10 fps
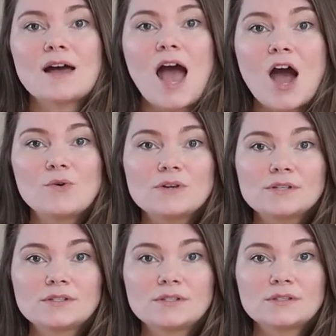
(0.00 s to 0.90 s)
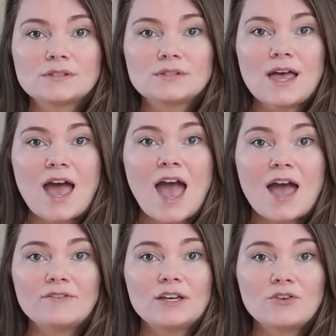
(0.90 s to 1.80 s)
I was
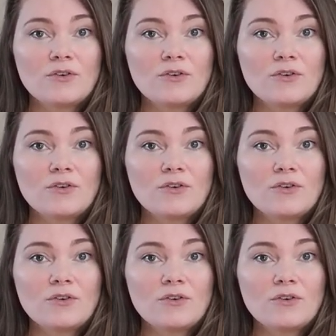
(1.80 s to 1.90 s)
having